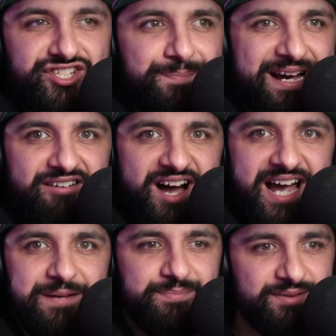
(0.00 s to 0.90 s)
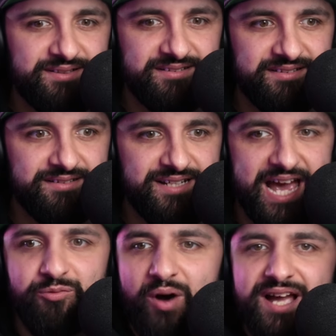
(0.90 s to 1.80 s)
about hype.
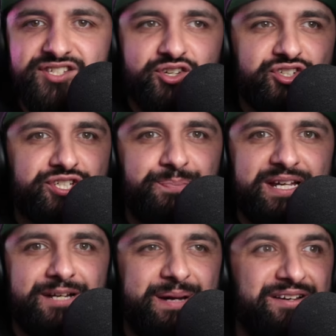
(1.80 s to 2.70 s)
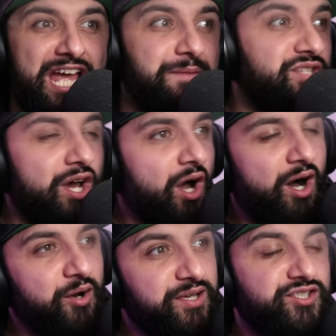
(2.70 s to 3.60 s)
And why is your spiel about games
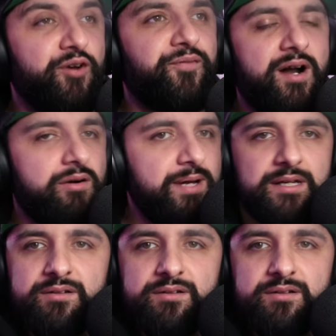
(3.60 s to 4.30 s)
always oh, so far away?